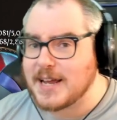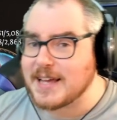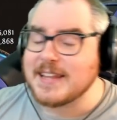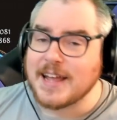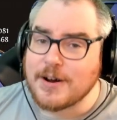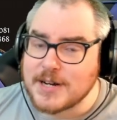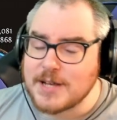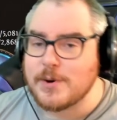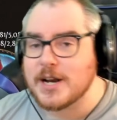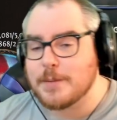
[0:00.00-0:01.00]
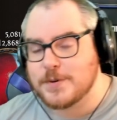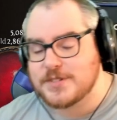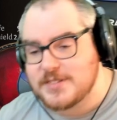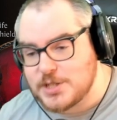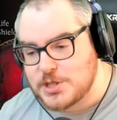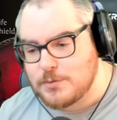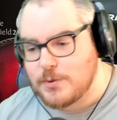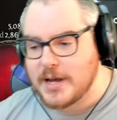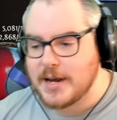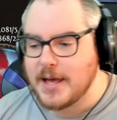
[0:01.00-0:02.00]
a Clarity one, a Precision
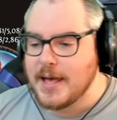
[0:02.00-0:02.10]
one,